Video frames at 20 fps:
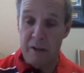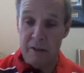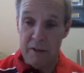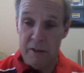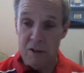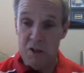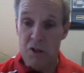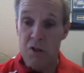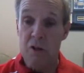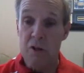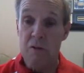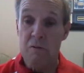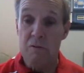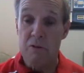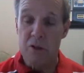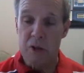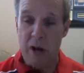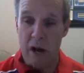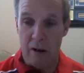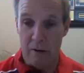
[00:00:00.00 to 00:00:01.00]
these
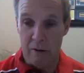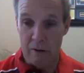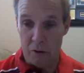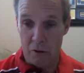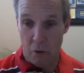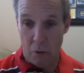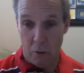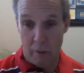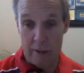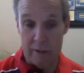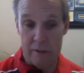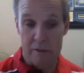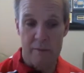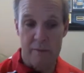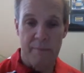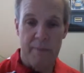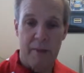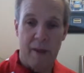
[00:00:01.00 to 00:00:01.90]
huge territories.